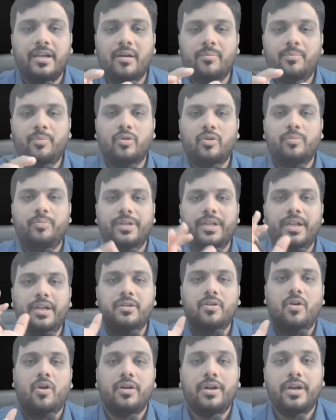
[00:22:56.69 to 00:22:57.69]

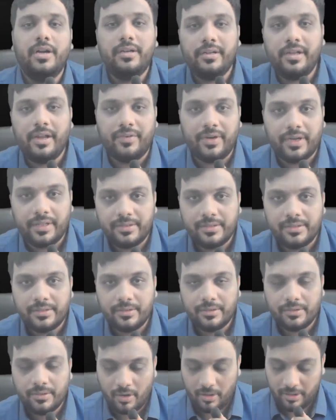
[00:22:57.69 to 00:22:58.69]
appropriate audit evidence.
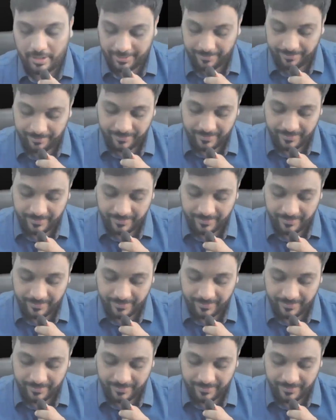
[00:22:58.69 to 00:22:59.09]
All right.